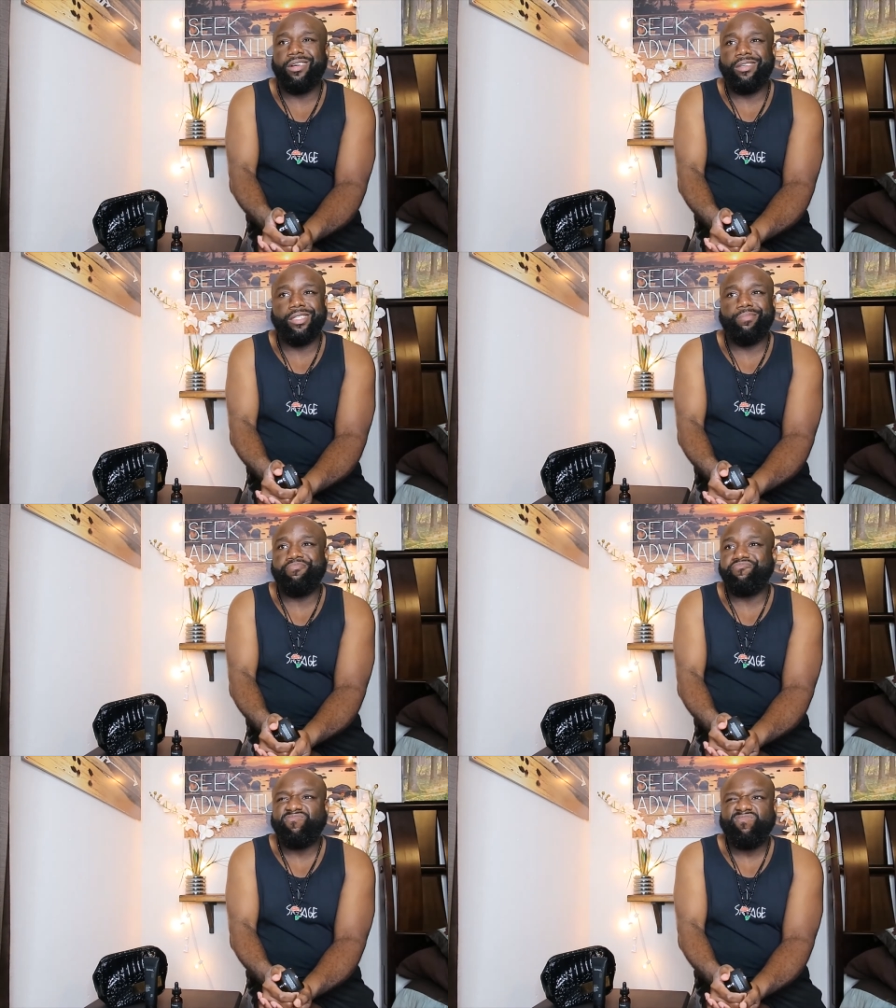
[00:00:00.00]
um,
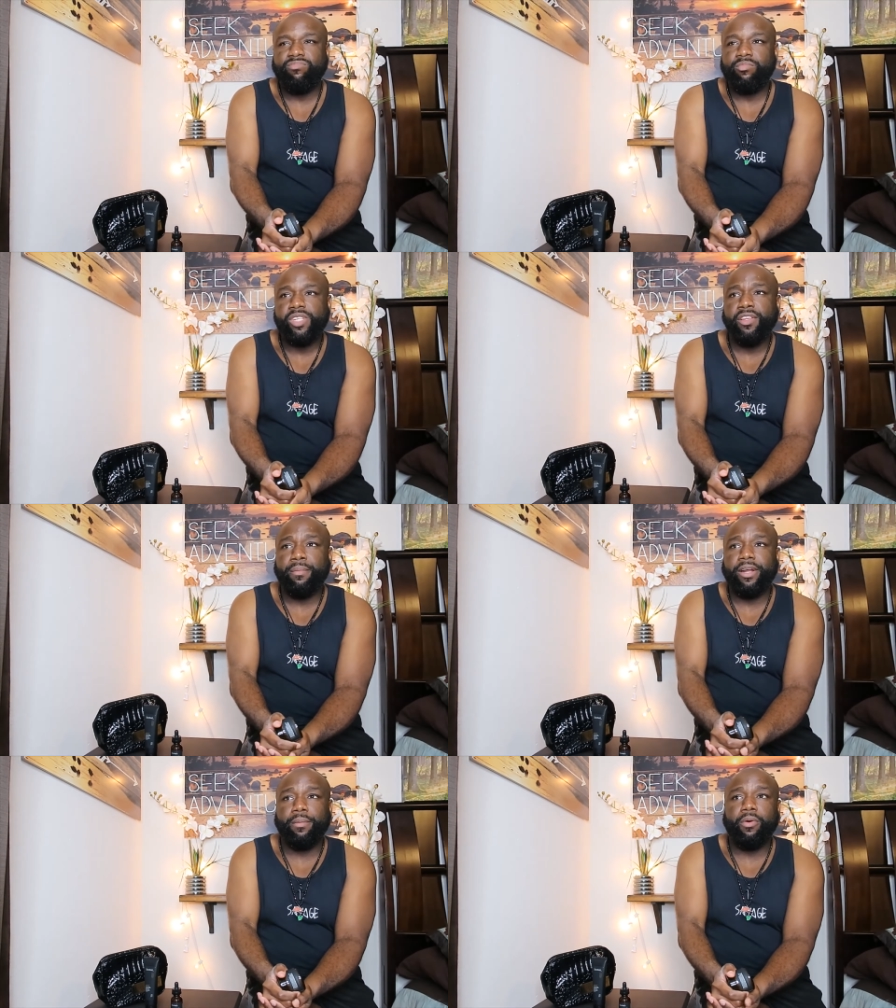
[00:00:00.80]
the
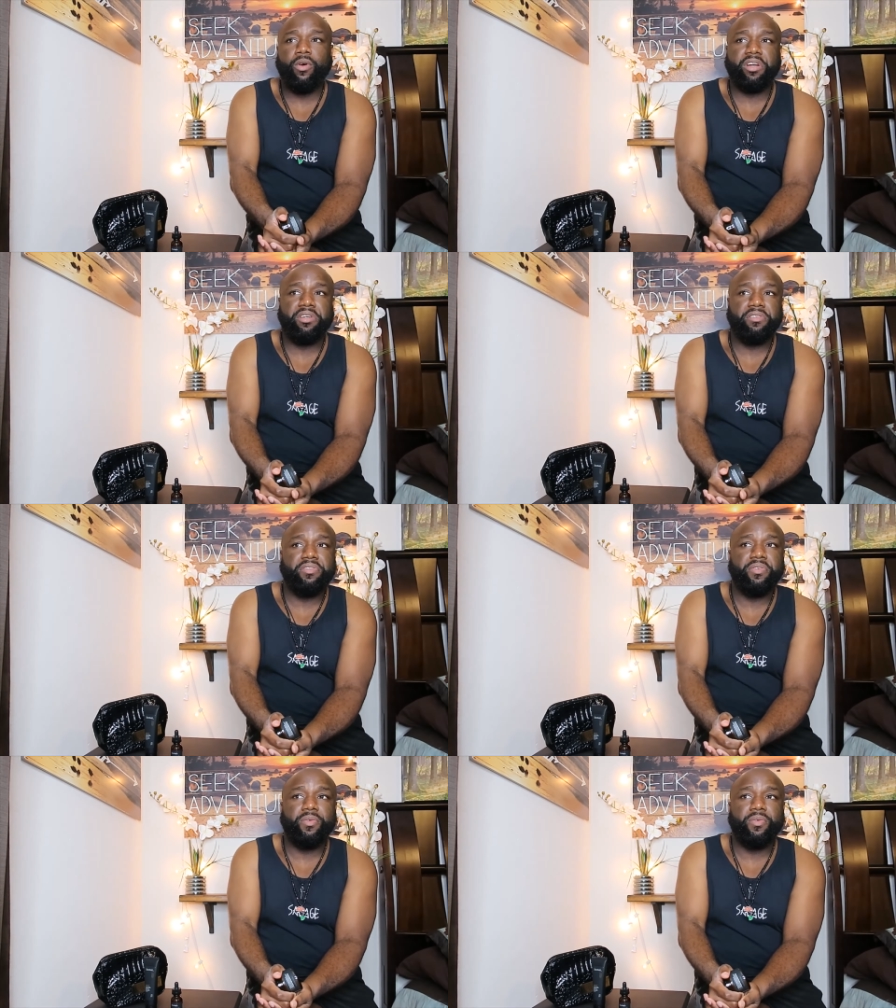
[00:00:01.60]
better part of